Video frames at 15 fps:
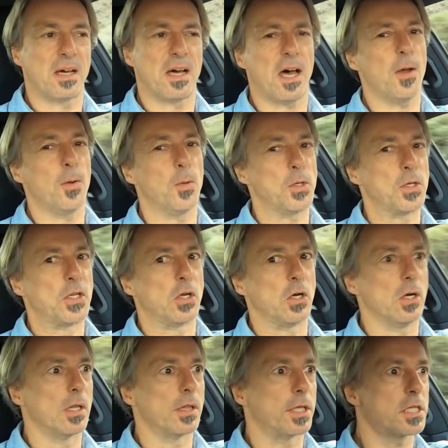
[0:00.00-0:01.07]
I would
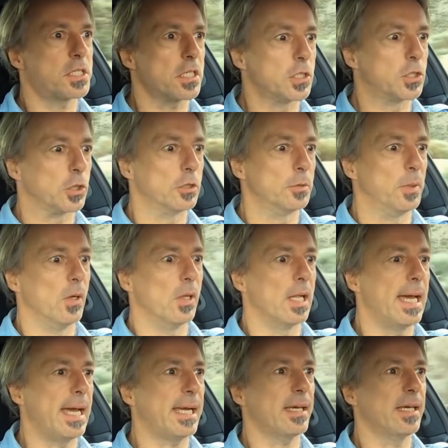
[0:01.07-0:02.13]
call this a turbo
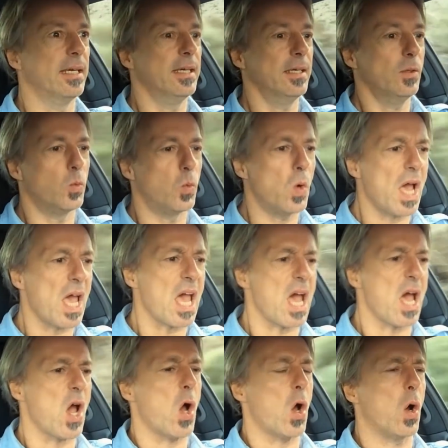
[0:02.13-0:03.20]
lag.
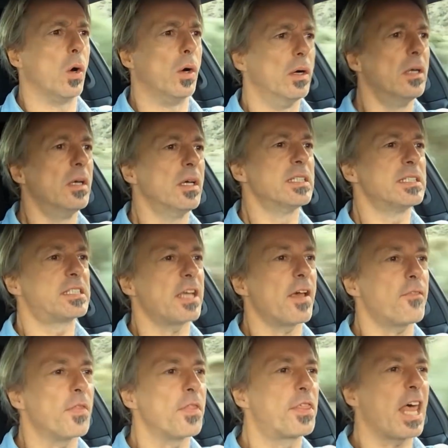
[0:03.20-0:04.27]
Wow!
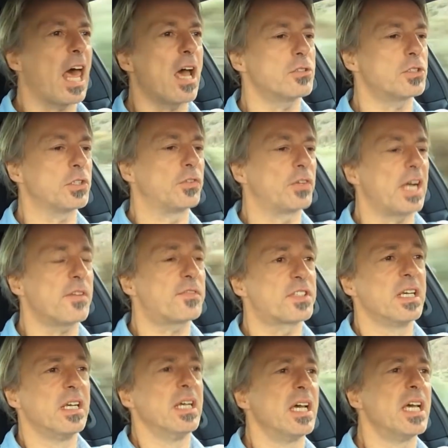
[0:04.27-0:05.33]
7,000
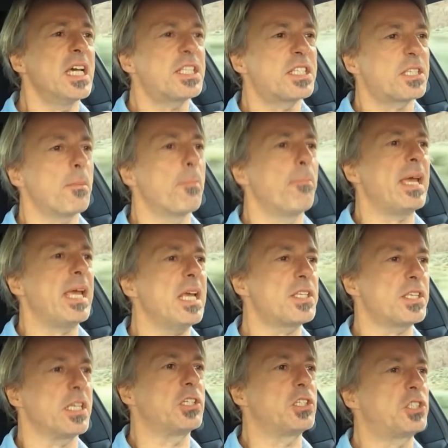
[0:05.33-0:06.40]
revs. It's
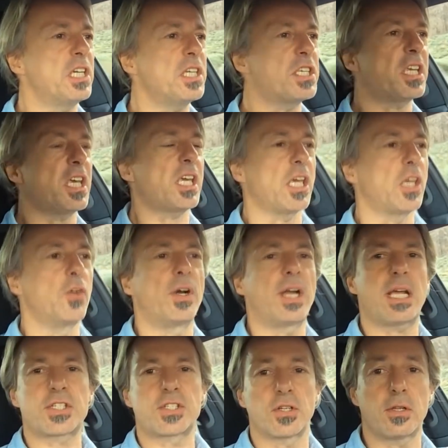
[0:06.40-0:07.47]
amazing. She's kicking her
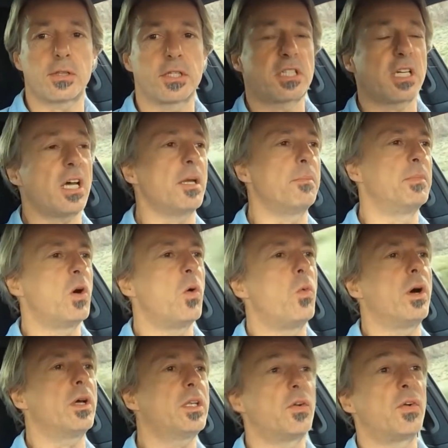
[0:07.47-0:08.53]
ass all the time. No
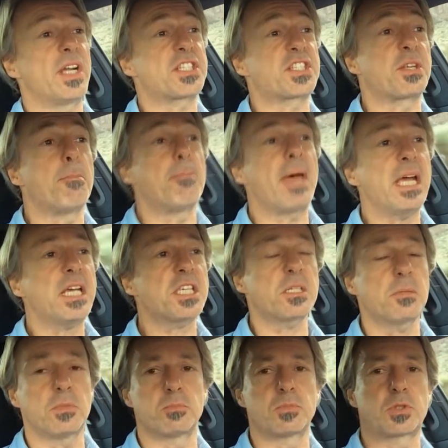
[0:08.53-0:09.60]
wonder, as the
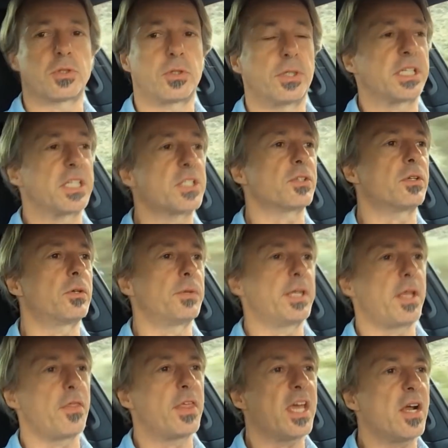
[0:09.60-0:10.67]
maximum torque is
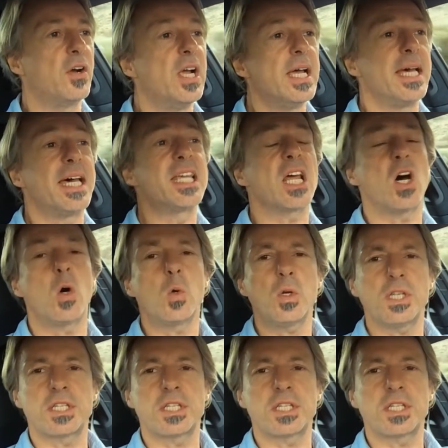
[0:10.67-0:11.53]
already there at only